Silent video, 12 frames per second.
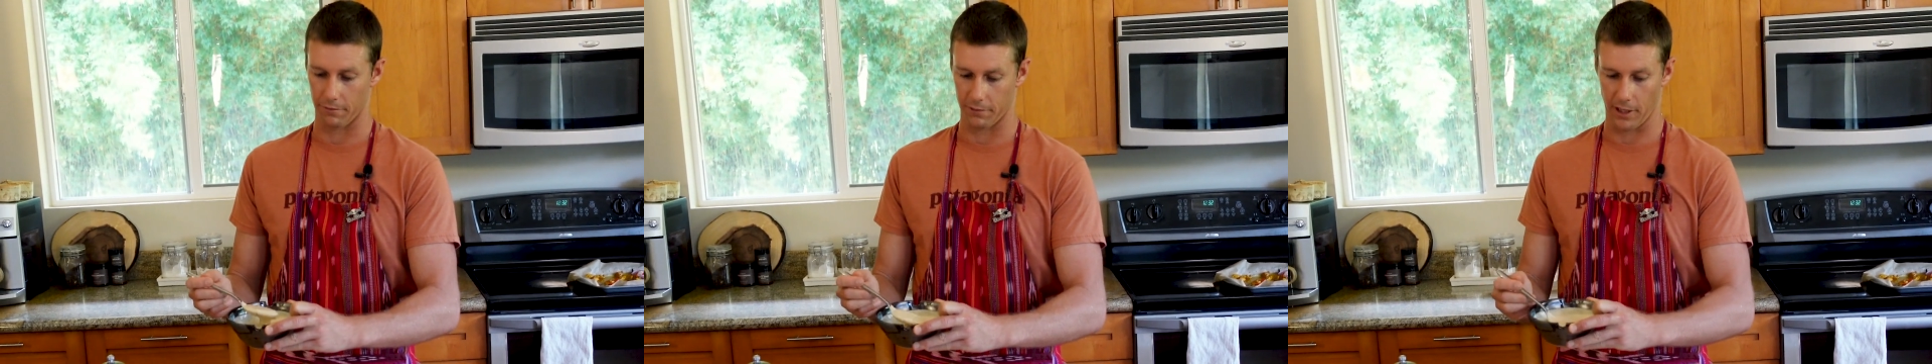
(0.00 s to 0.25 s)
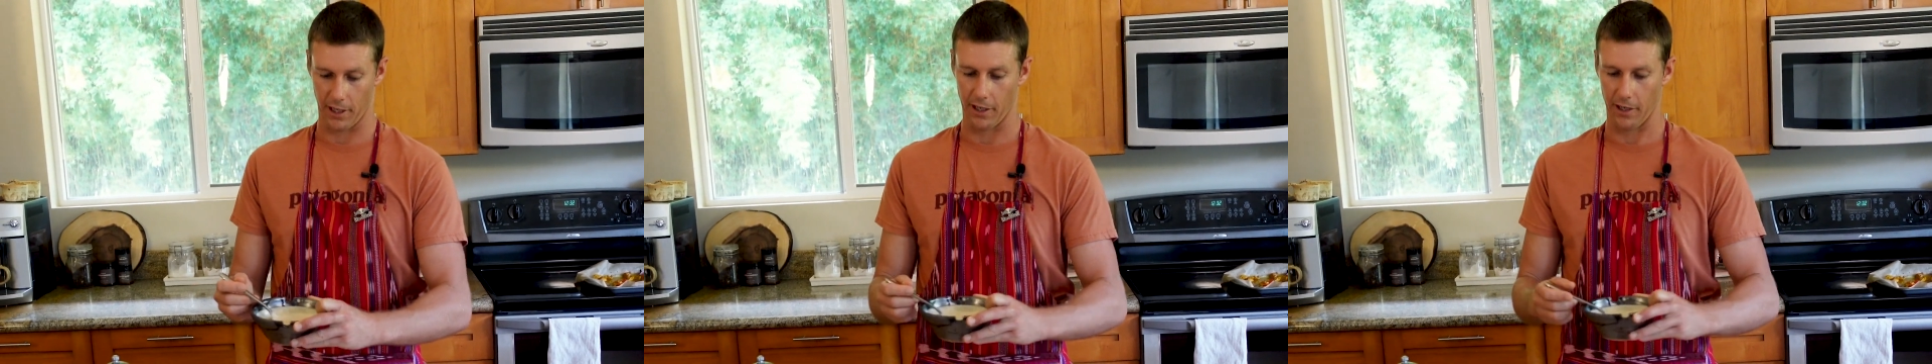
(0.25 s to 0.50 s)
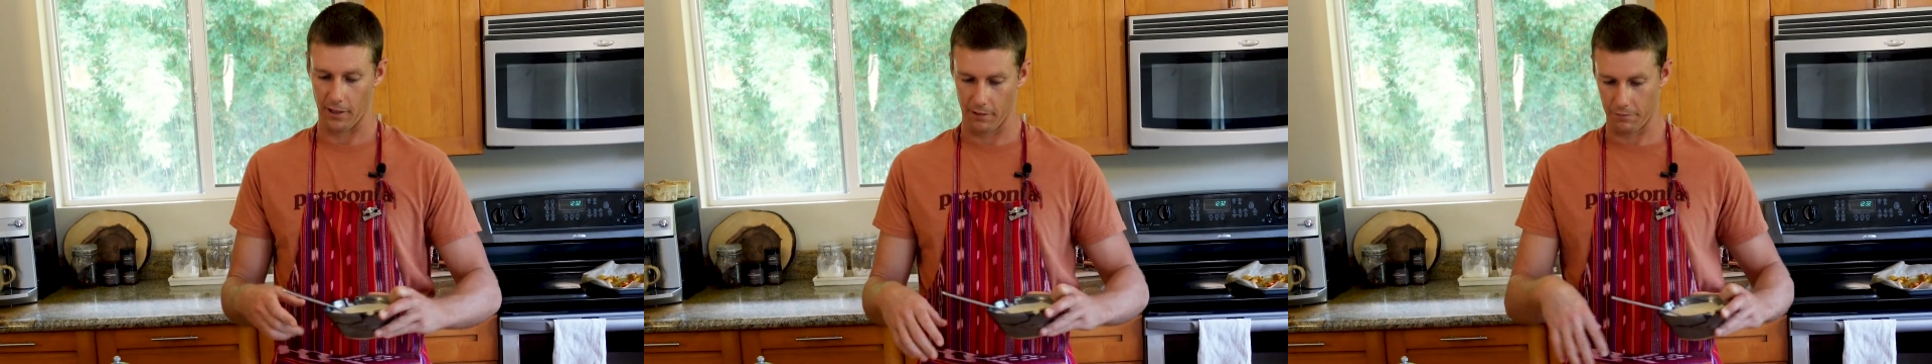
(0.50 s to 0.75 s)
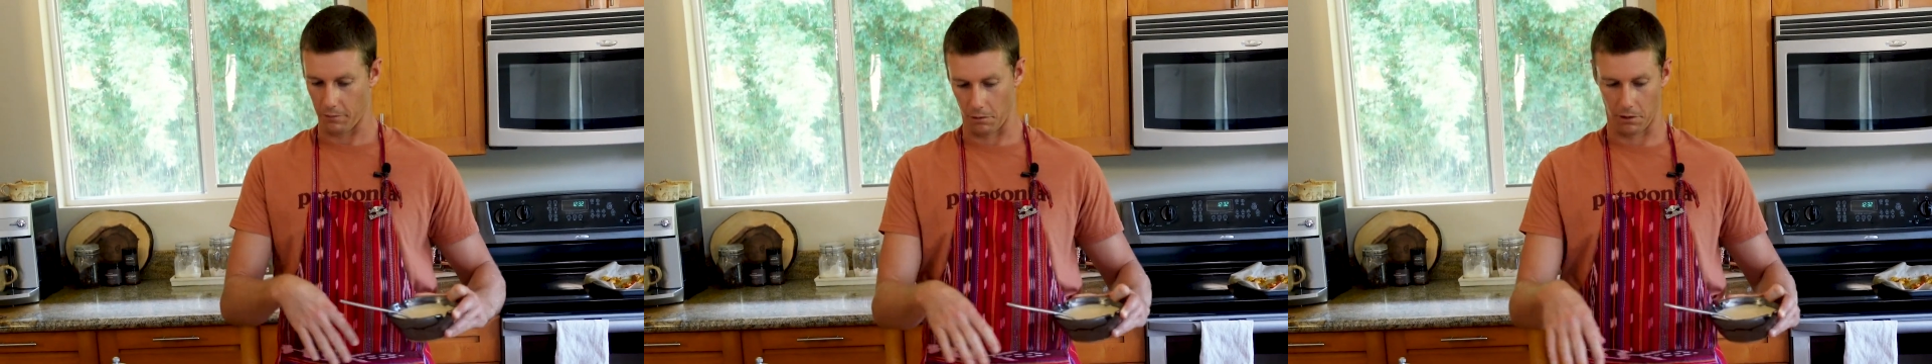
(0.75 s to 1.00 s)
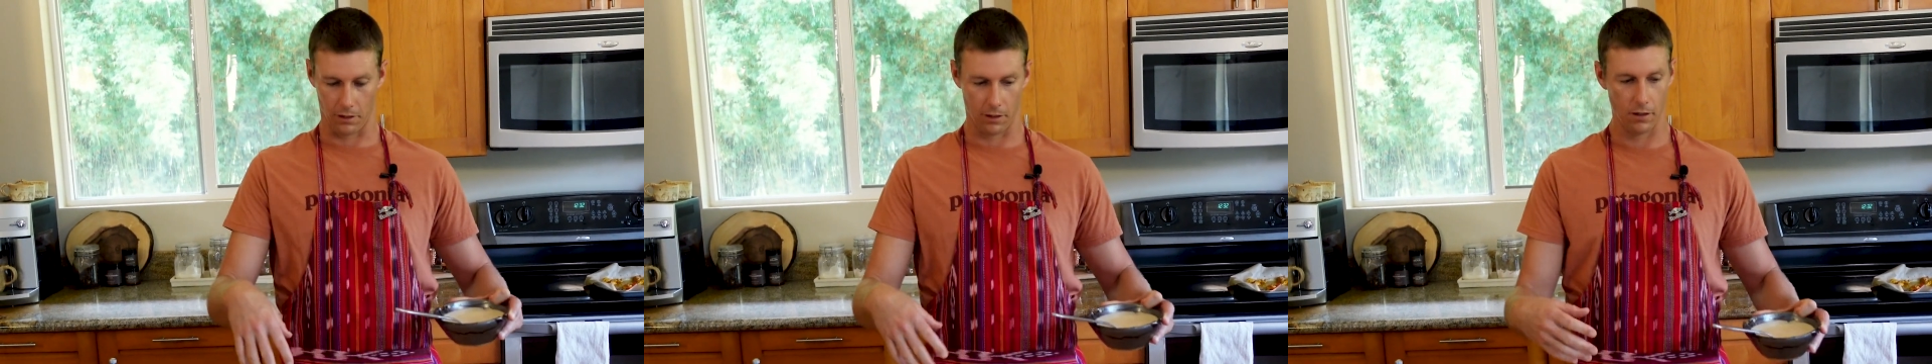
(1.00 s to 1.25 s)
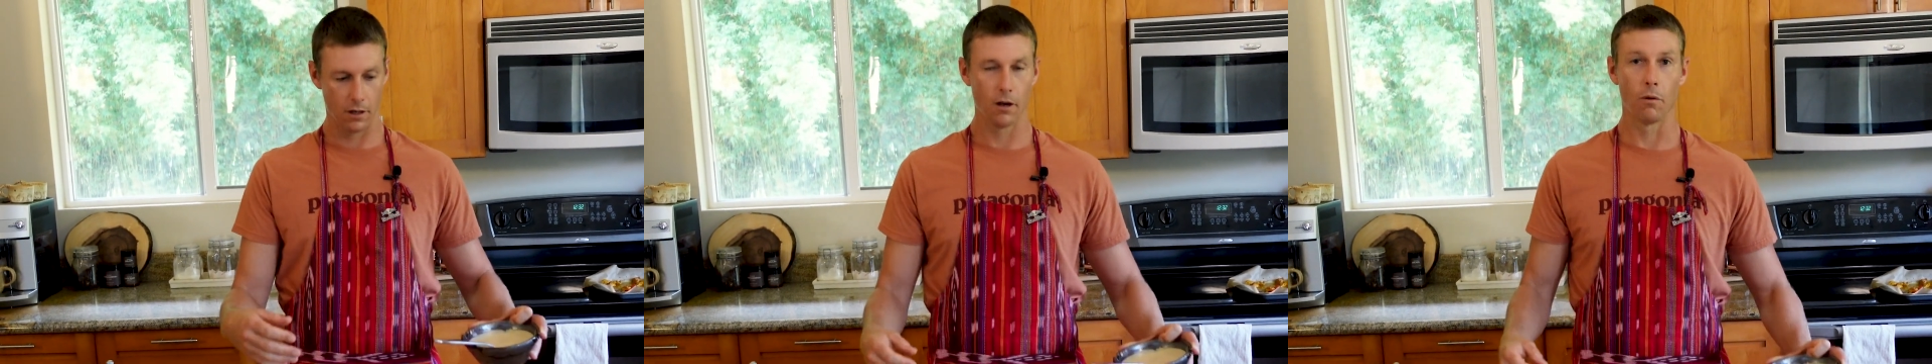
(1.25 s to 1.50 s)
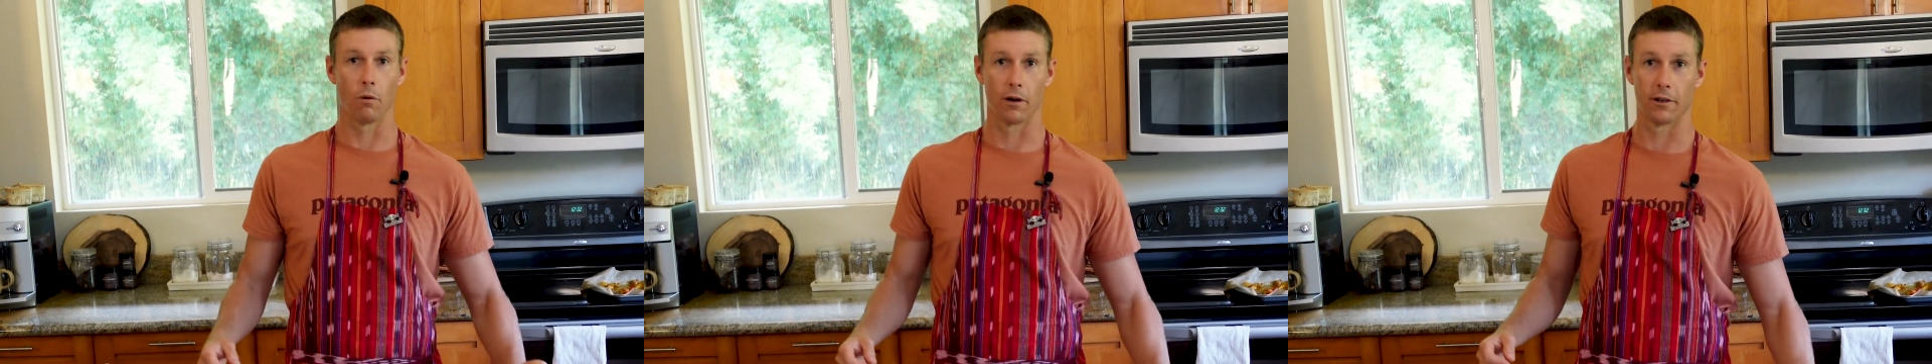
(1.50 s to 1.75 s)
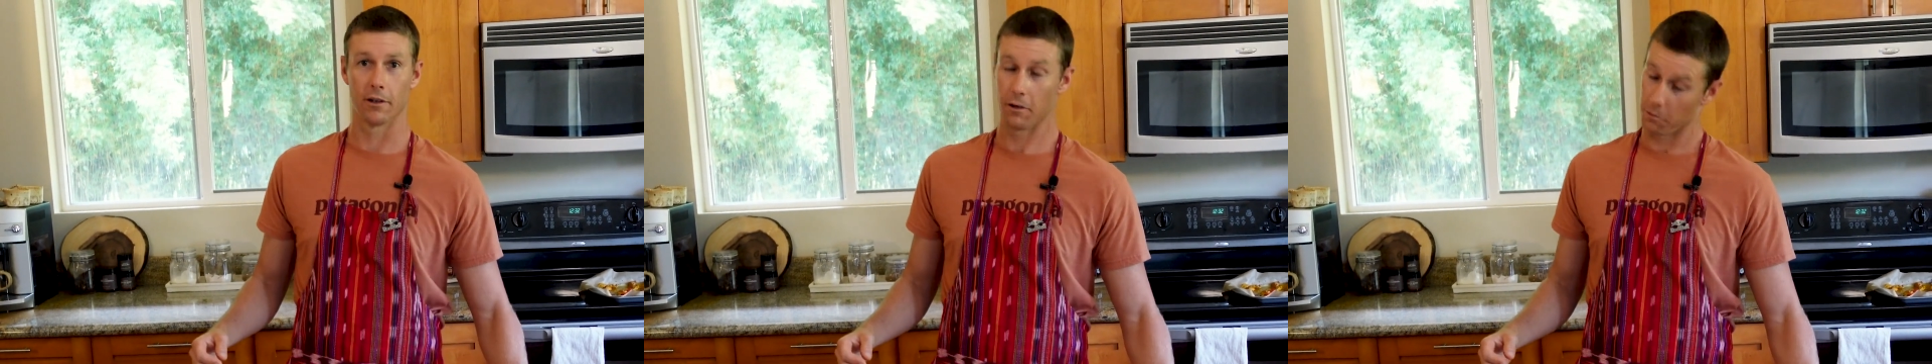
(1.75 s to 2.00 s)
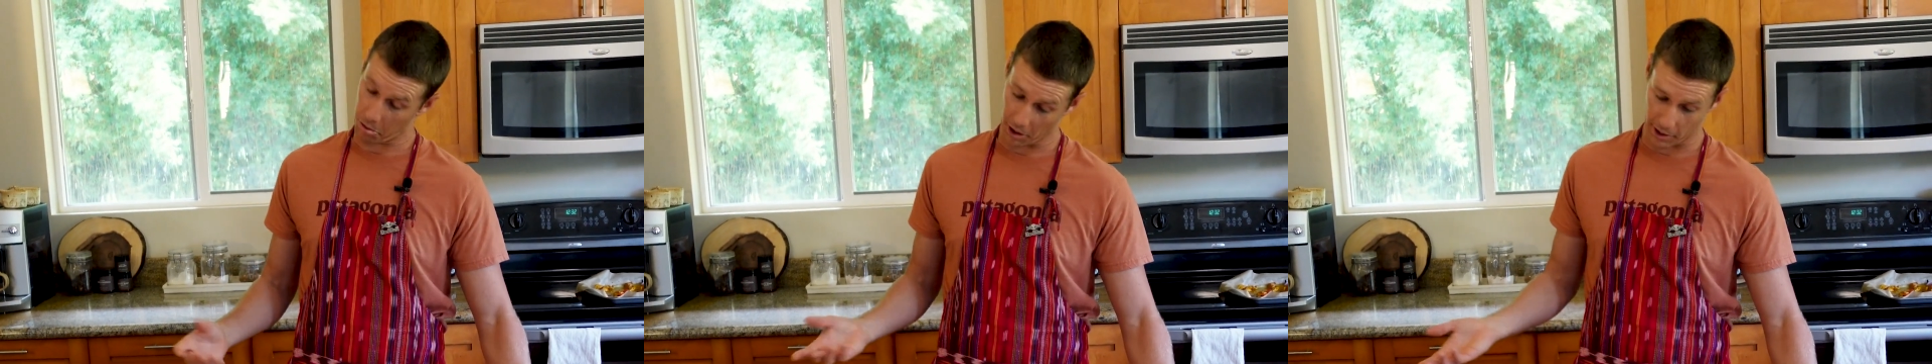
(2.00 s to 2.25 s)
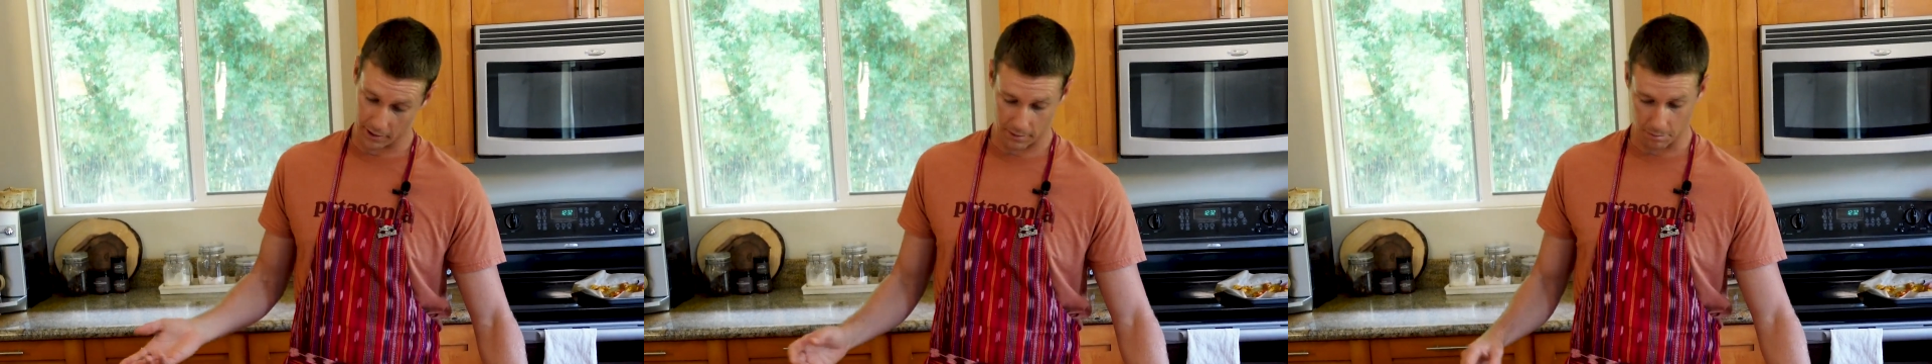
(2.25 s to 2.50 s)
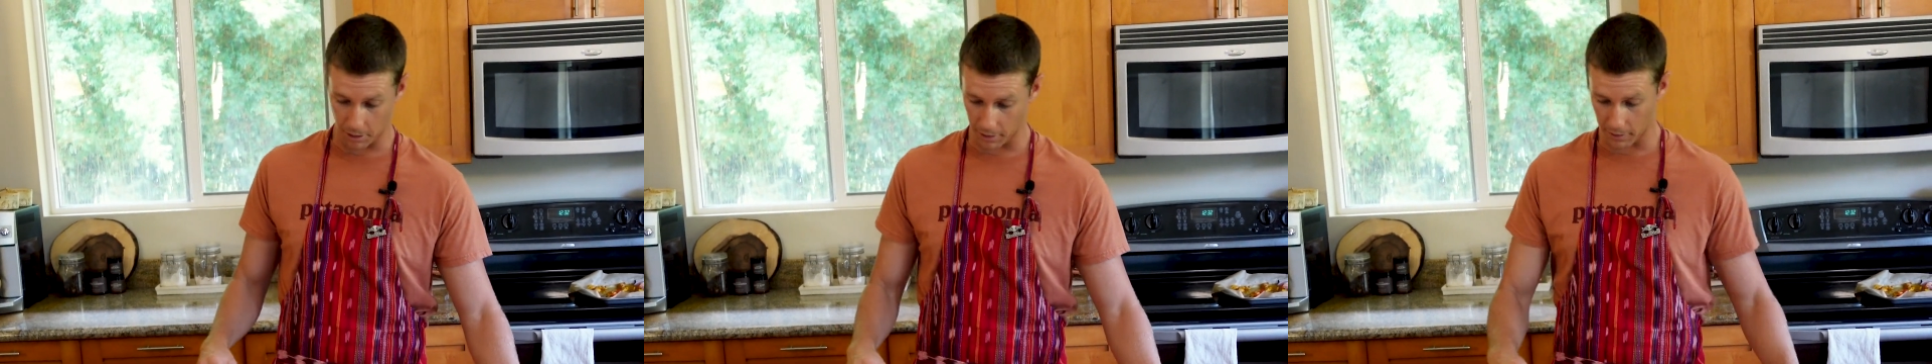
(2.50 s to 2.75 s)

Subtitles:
of tahini for 1 or 2 plates, but